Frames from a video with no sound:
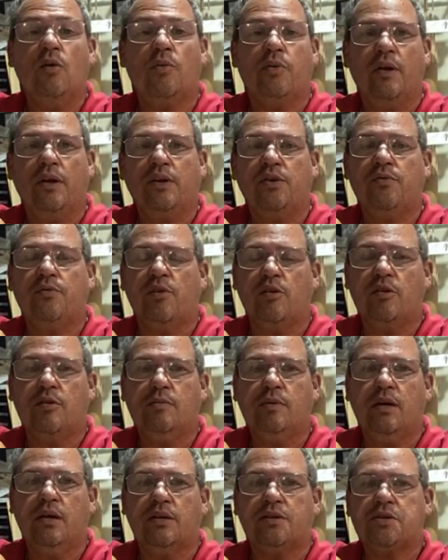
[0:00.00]
Thank you very
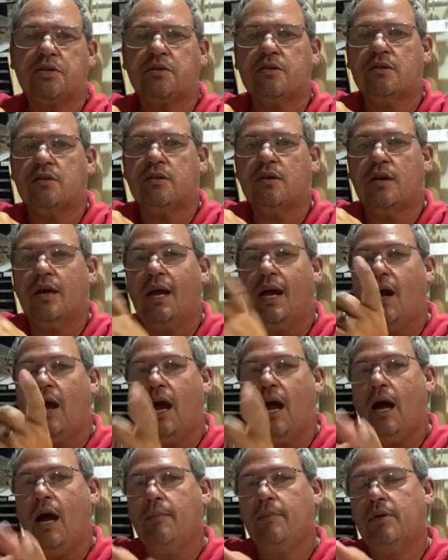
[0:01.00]
much.
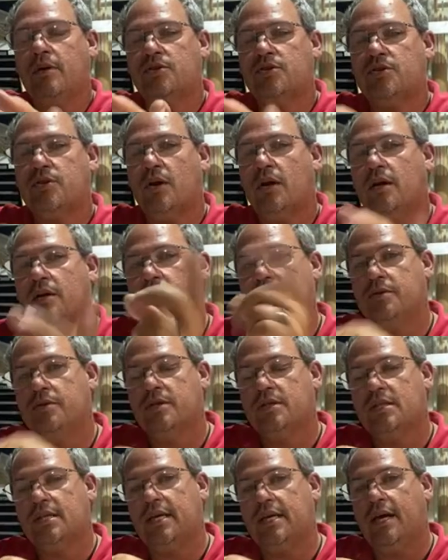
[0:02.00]
I'm going to try and do
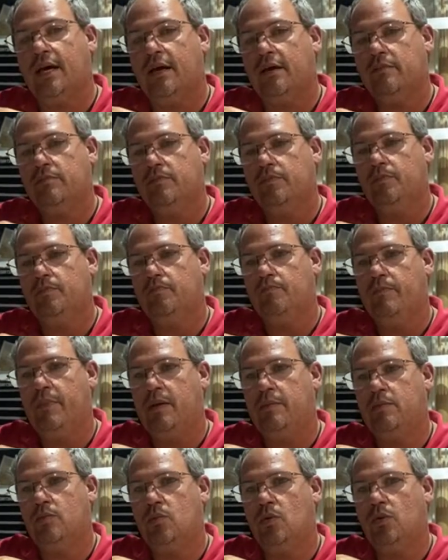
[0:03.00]
this again.
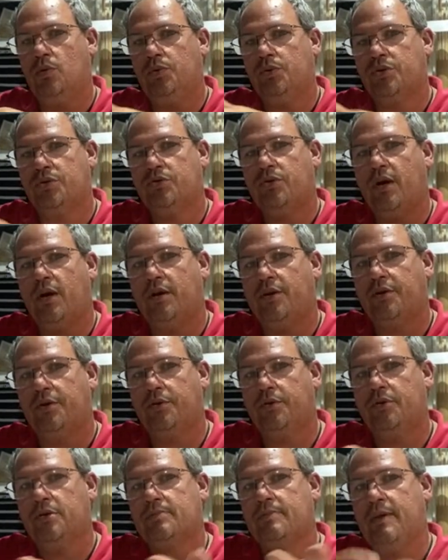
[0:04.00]
Maybe what we'll try and
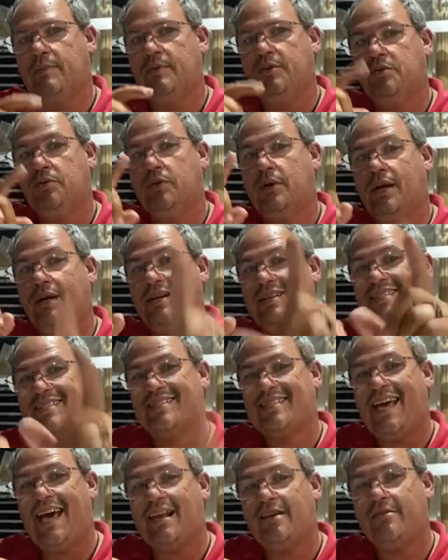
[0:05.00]
do is maybe do it on a
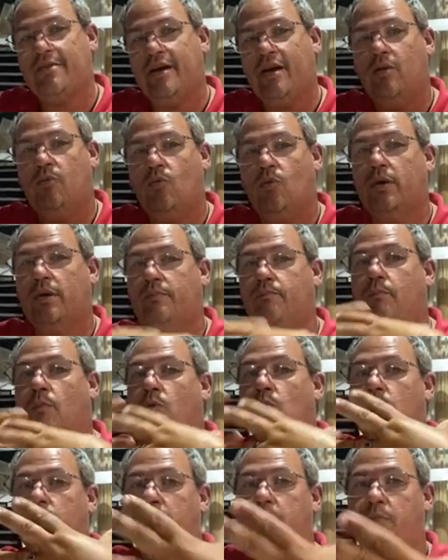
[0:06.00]
Saturday when
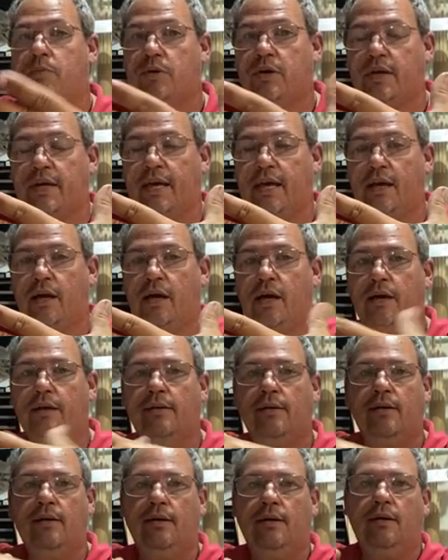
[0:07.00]
more people can get on,
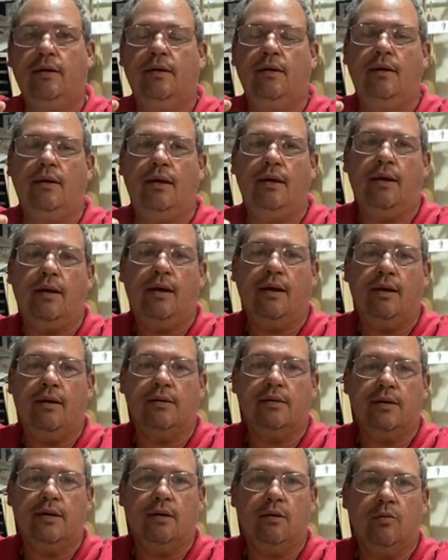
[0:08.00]

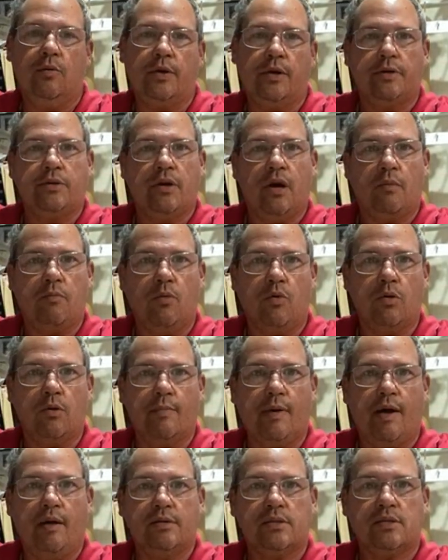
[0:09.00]
and we can talk more
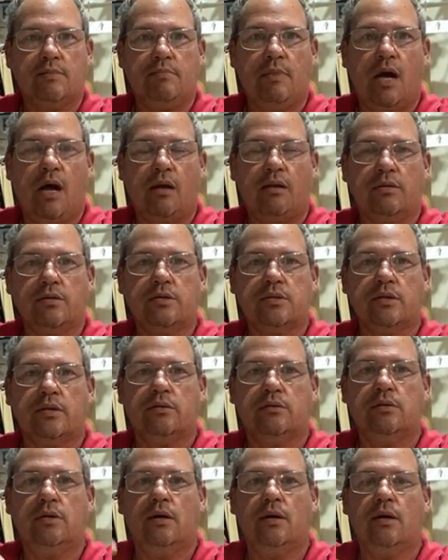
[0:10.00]
about some models,
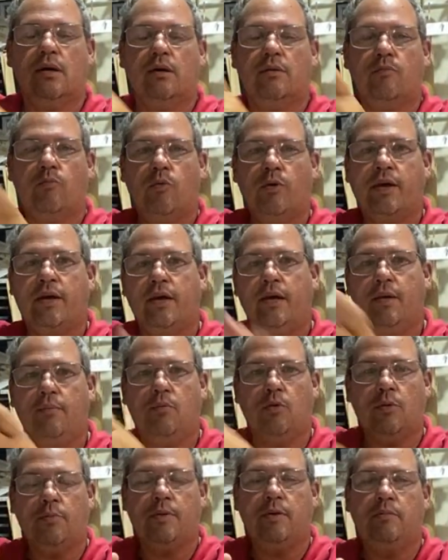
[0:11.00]
and we can get
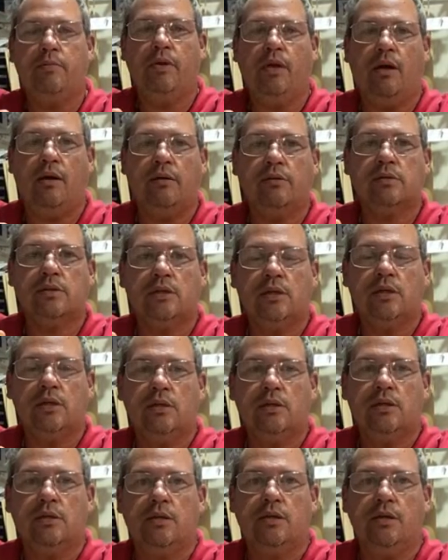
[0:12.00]
more people on.
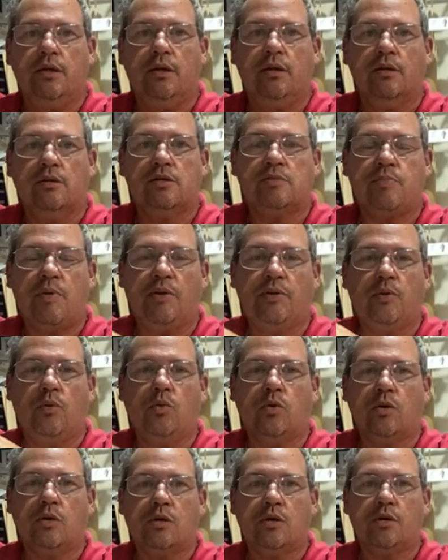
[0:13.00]
Spread the
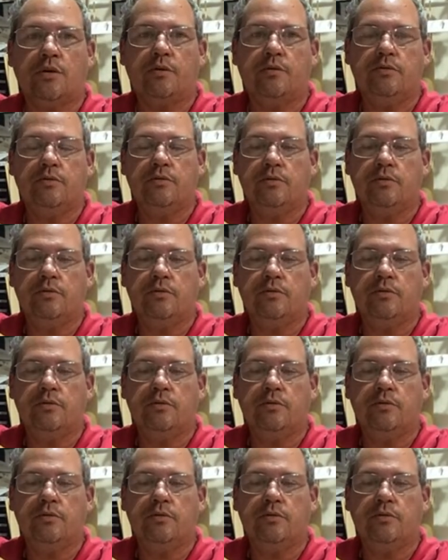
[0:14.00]
word.